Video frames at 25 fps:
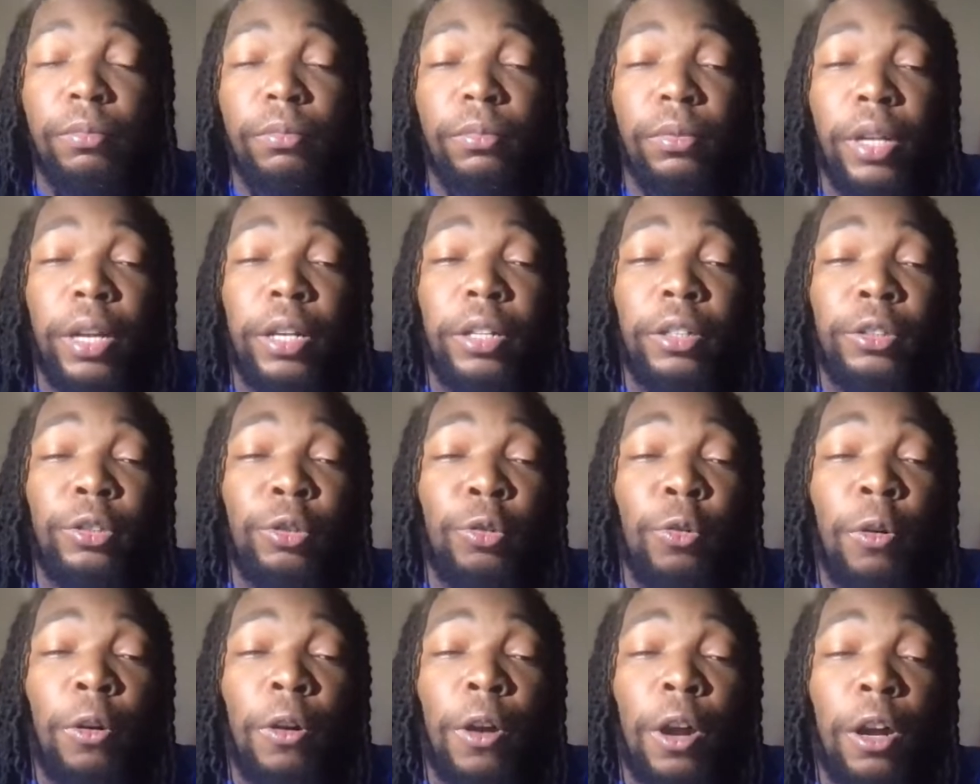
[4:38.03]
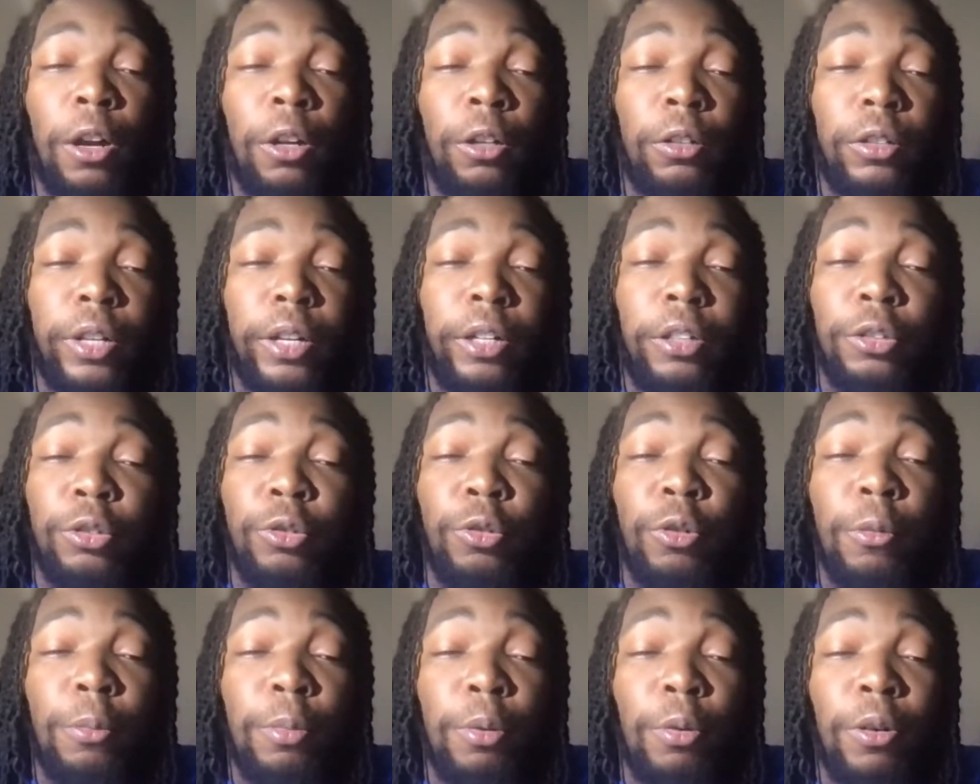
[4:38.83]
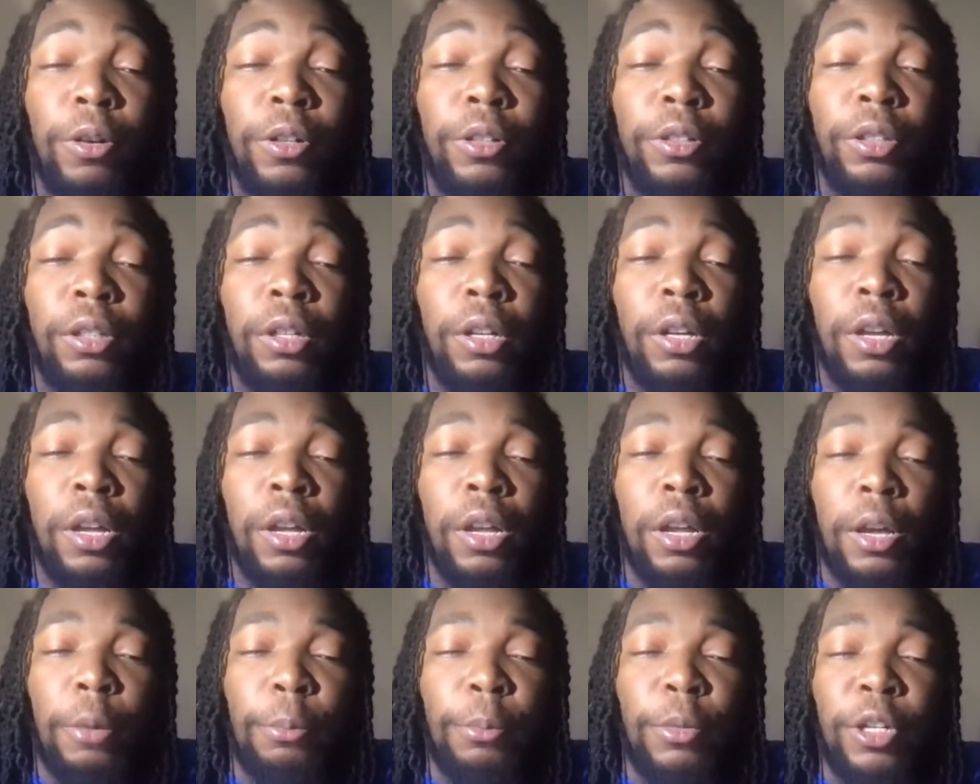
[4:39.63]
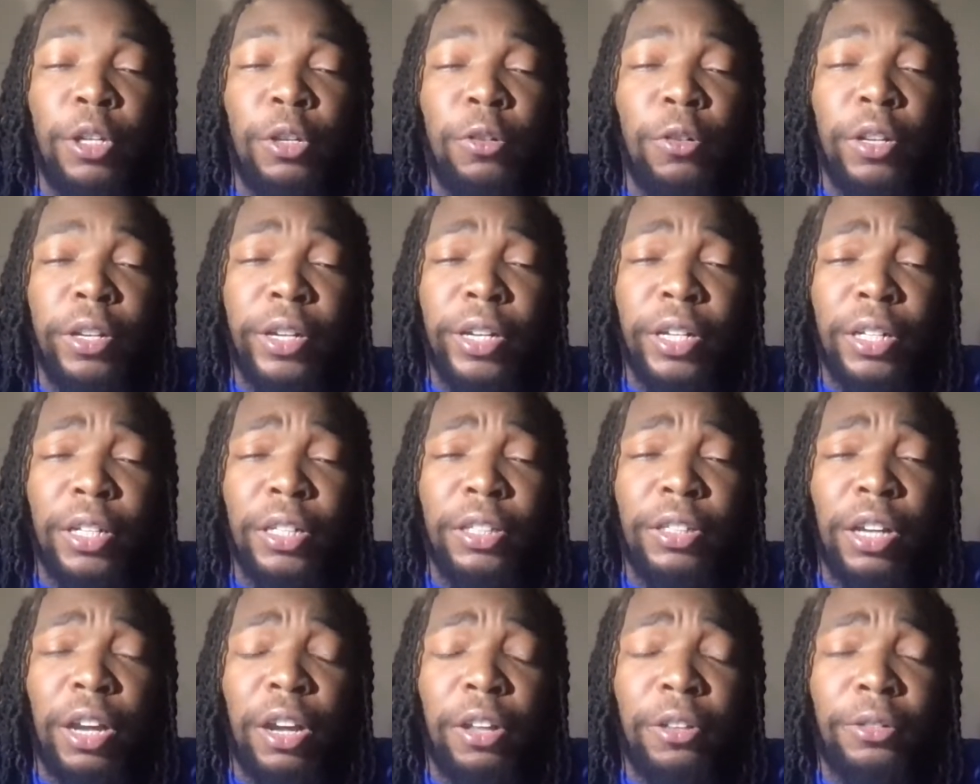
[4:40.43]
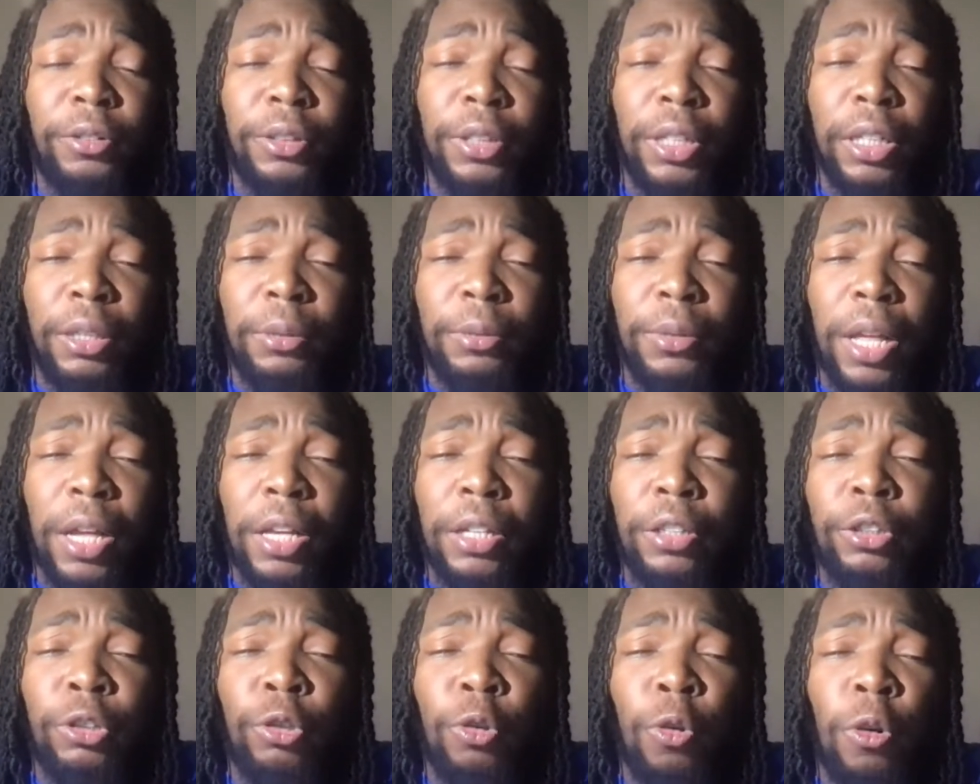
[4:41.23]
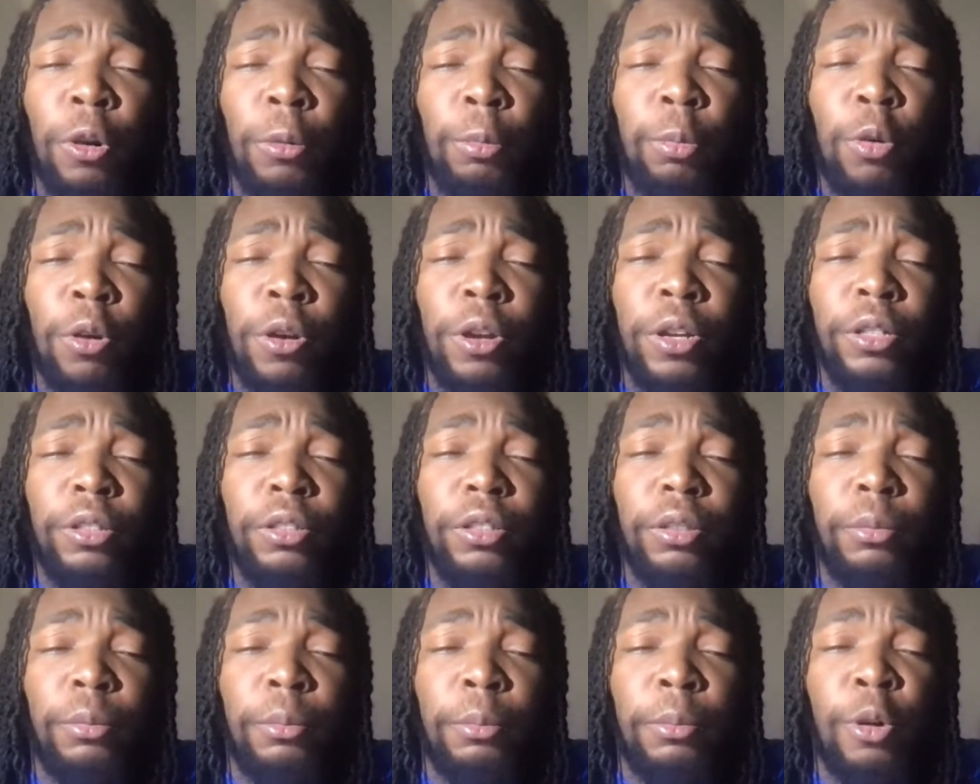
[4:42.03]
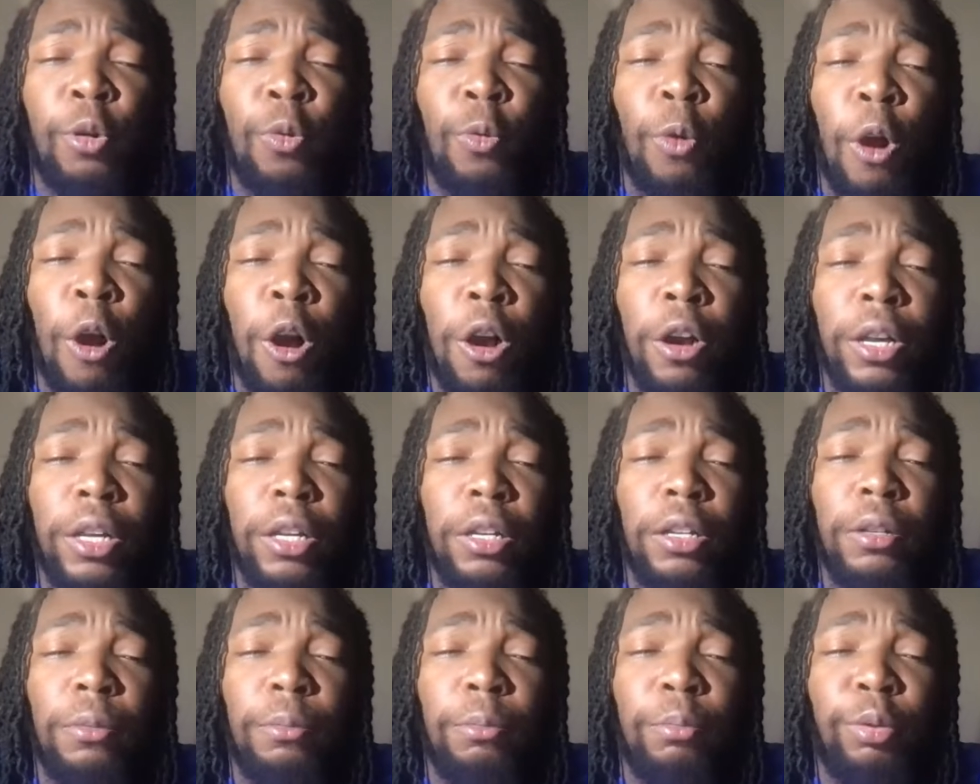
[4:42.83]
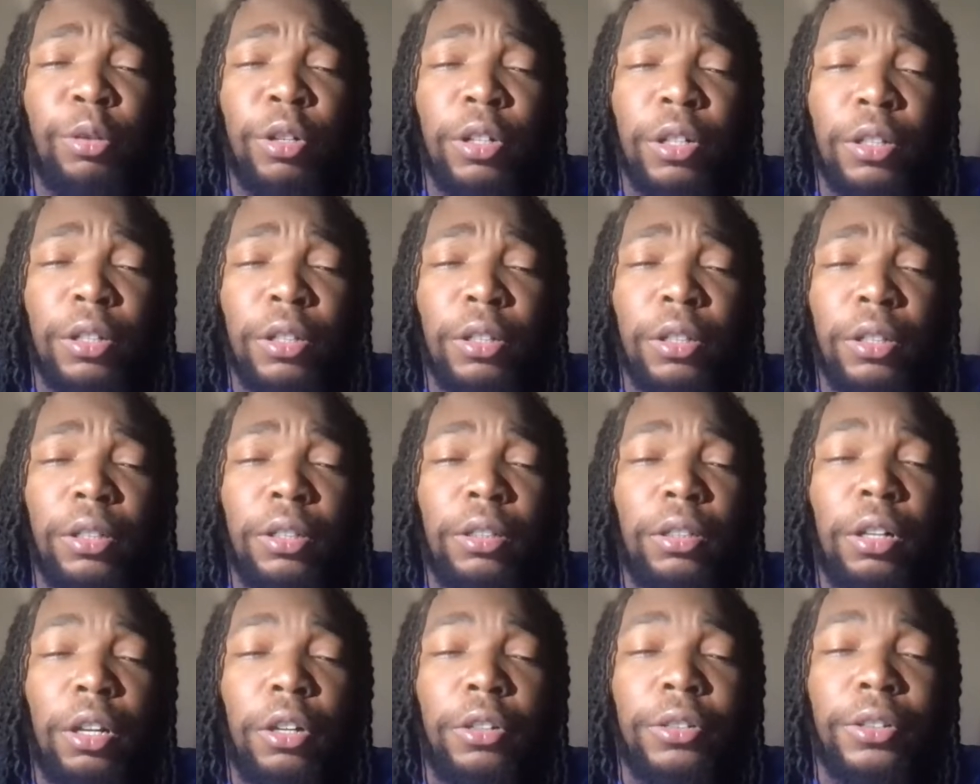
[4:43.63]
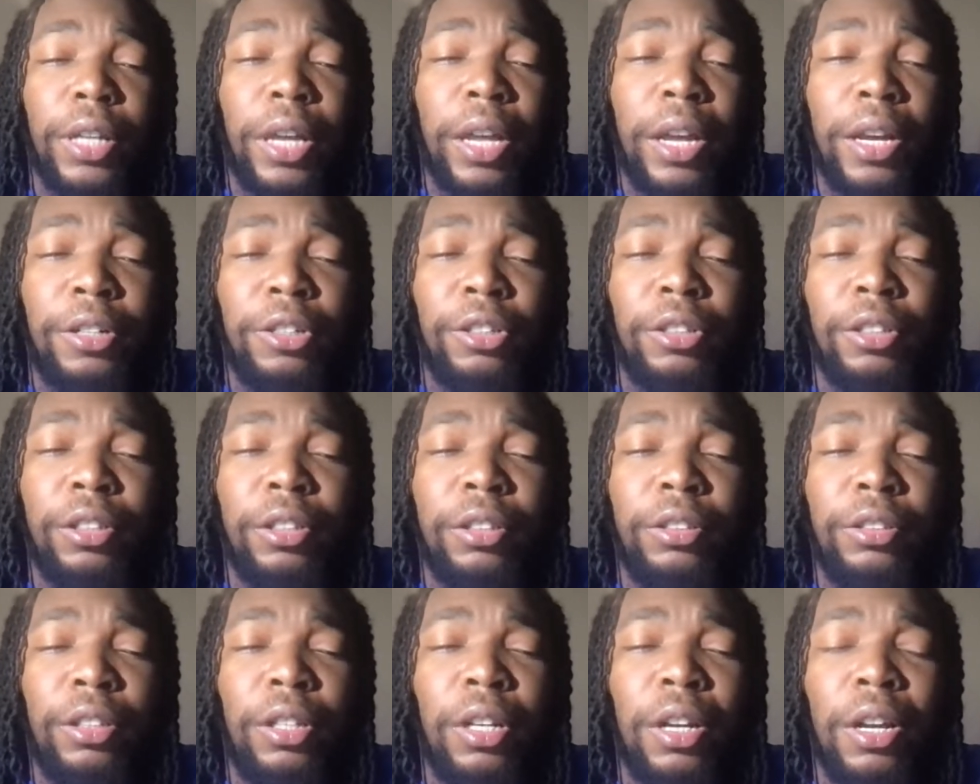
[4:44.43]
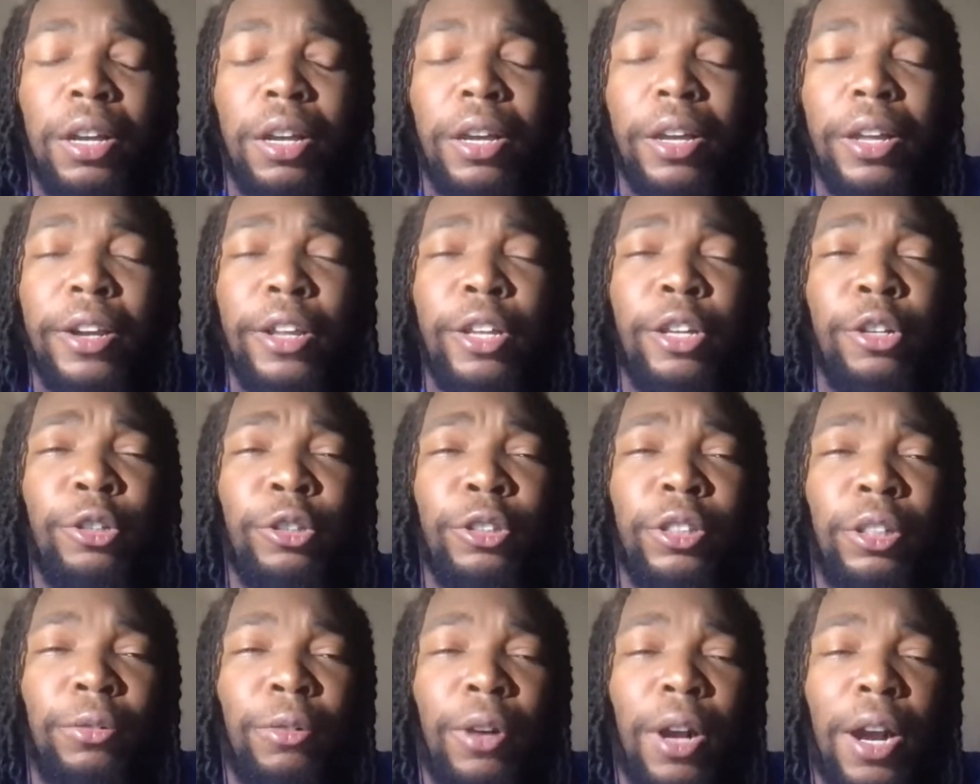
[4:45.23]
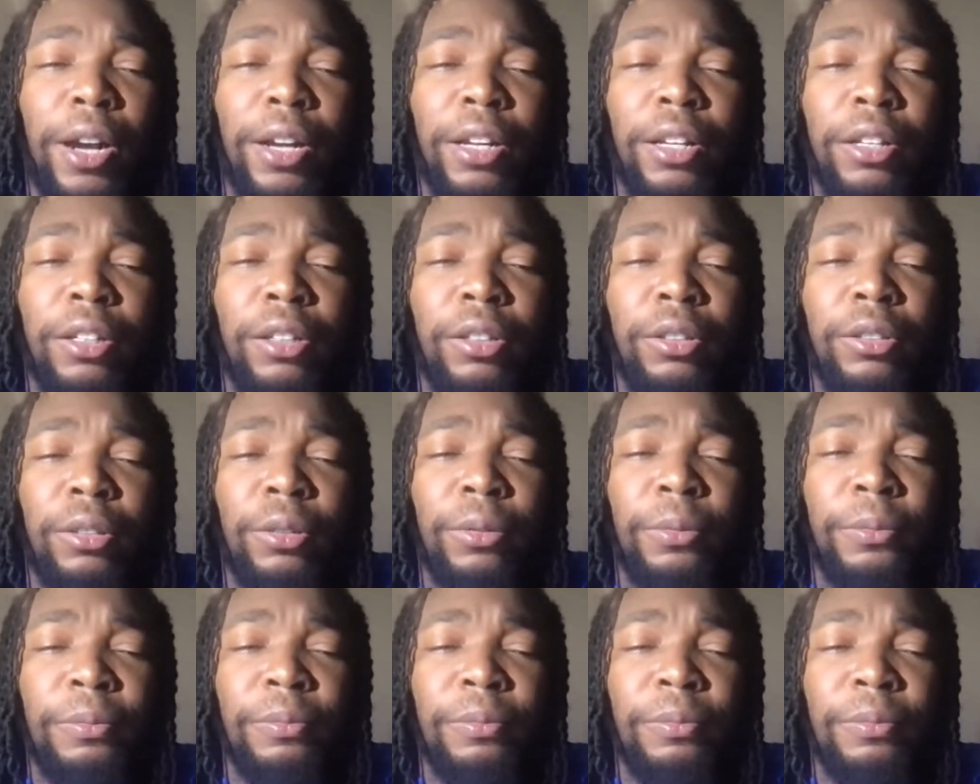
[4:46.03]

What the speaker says: They can score points. But you look at these other teams that can score points, Milwaukee, Brooklyn, Los Angeles, and the Houston Rockets.